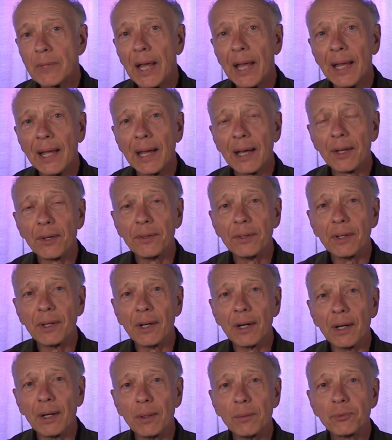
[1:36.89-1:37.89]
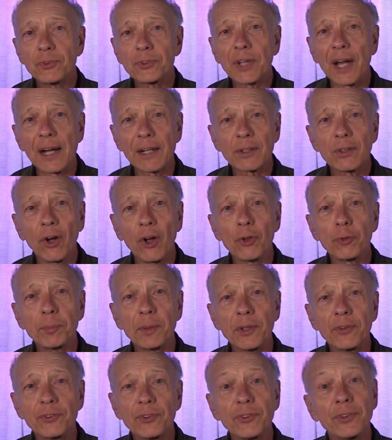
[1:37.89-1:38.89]
And Scott calls
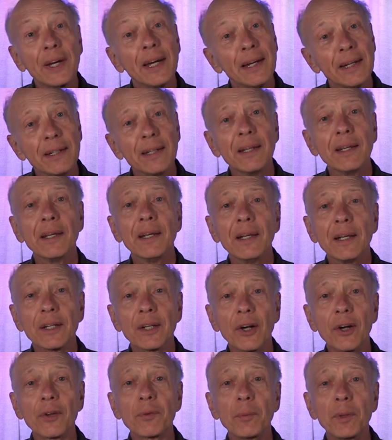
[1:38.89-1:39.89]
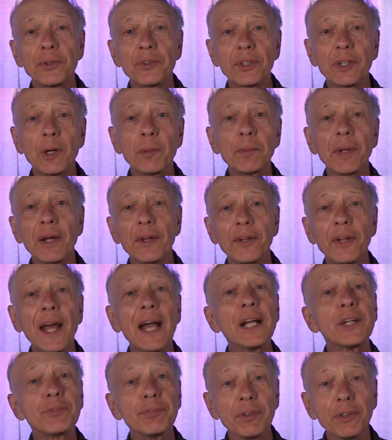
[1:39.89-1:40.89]
me and says, hey, Garth, why don't you come down to
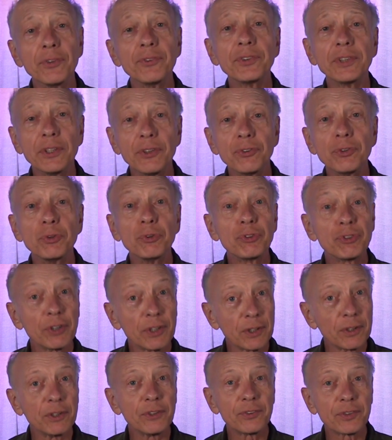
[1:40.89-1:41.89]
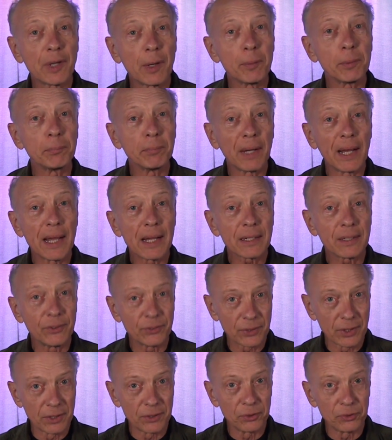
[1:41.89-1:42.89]
Nashville and see his new single? He's coming back and
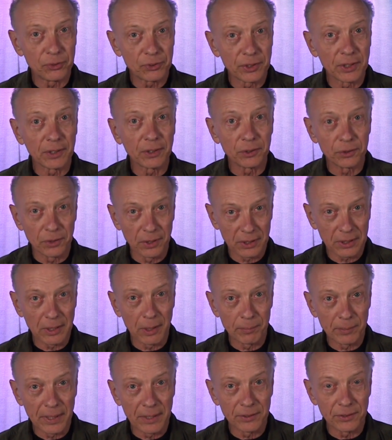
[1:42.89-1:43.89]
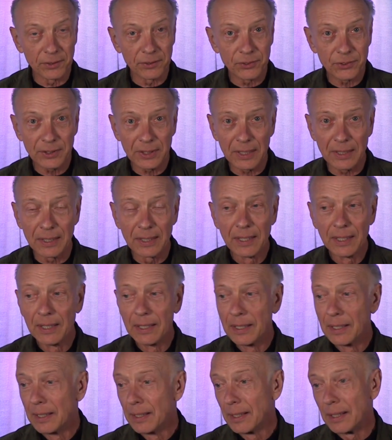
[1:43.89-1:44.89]
he's got a new single. You ought to come down here and see it.
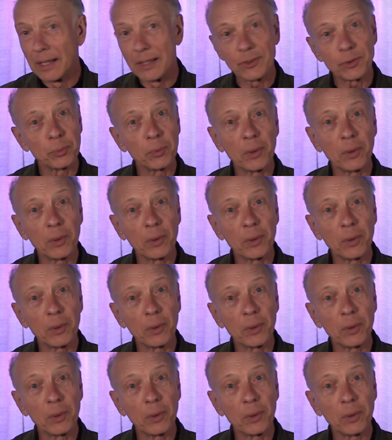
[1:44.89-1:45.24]
I said,